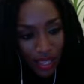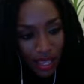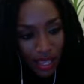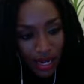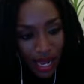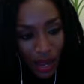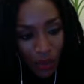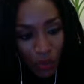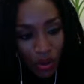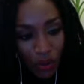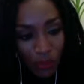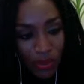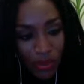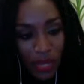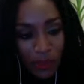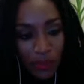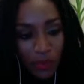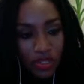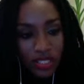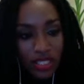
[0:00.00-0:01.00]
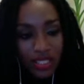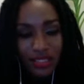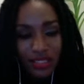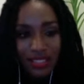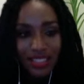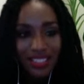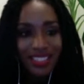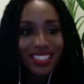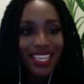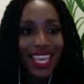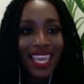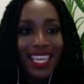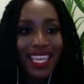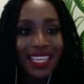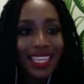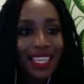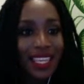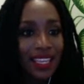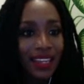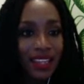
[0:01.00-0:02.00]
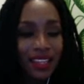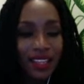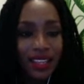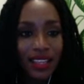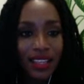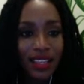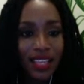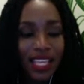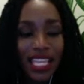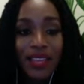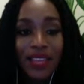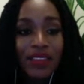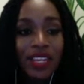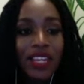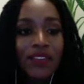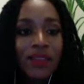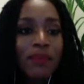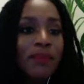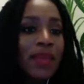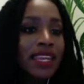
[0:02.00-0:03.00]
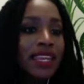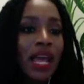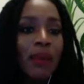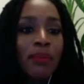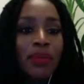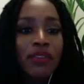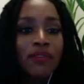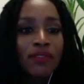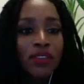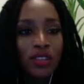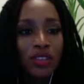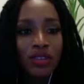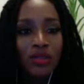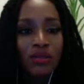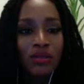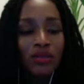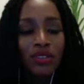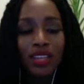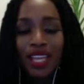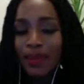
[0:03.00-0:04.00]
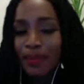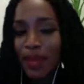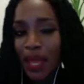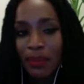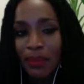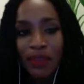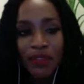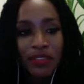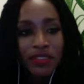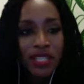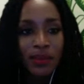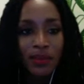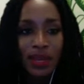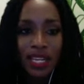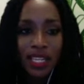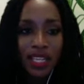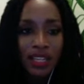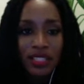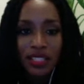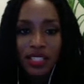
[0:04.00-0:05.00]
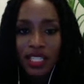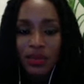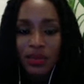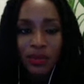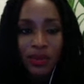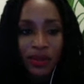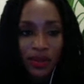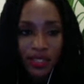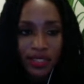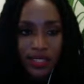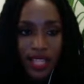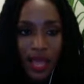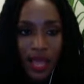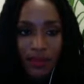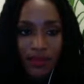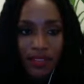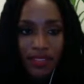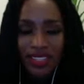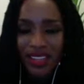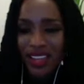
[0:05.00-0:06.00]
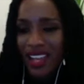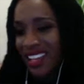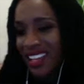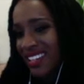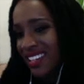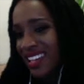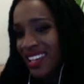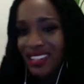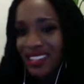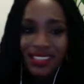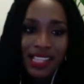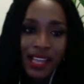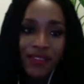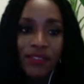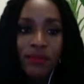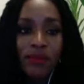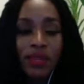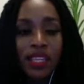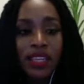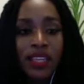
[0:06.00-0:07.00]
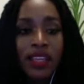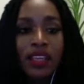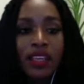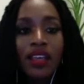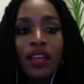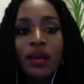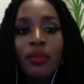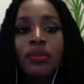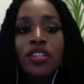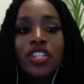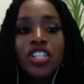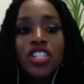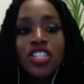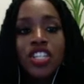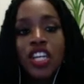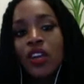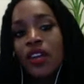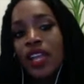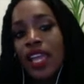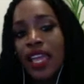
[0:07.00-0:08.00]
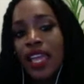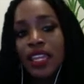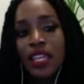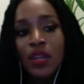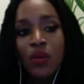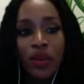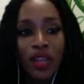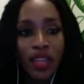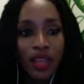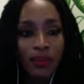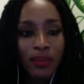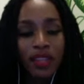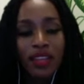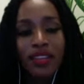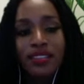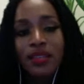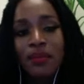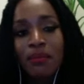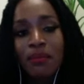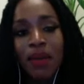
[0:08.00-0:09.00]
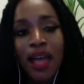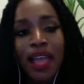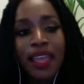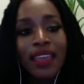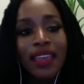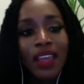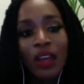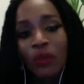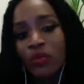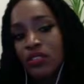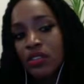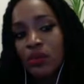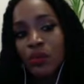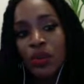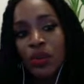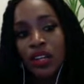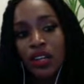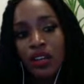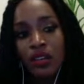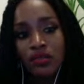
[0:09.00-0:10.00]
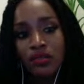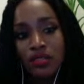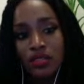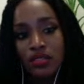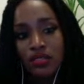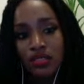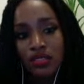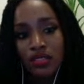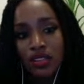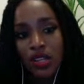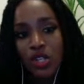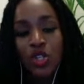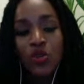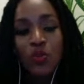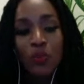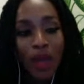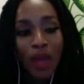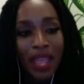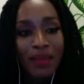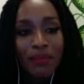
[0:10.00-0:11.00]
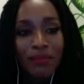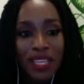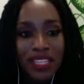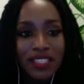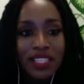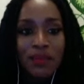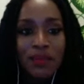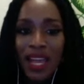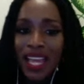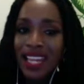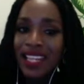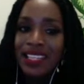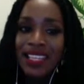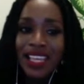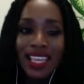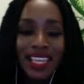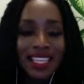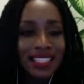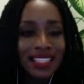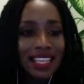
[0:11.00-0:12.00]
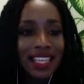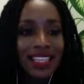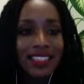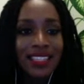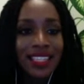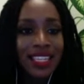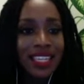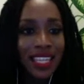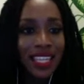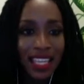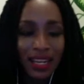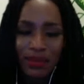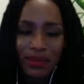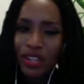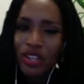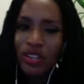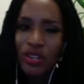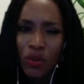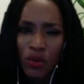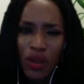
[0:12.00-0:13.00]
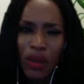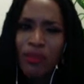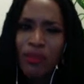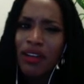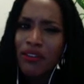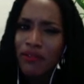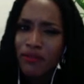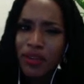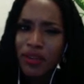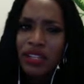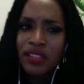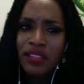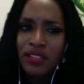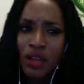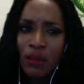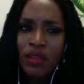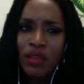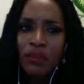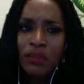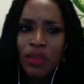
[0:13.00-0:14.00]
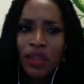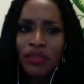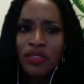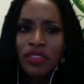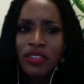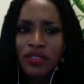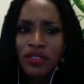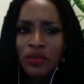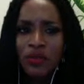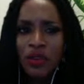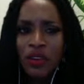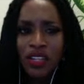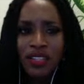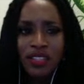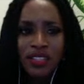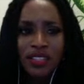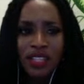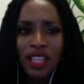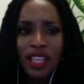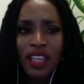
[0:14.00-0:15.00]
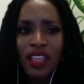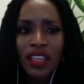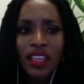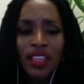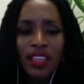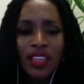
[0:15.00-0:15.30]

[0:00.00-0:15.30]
And I want people to just take it. Even if it may not be for you, it might be for somebody else. I tell people all the time, and they say, "Oh no, it's not for me." But share it anyway, because it might help someone else. You might meet somebody is in need. I mean, you know what? My friend told me about this Forex thing.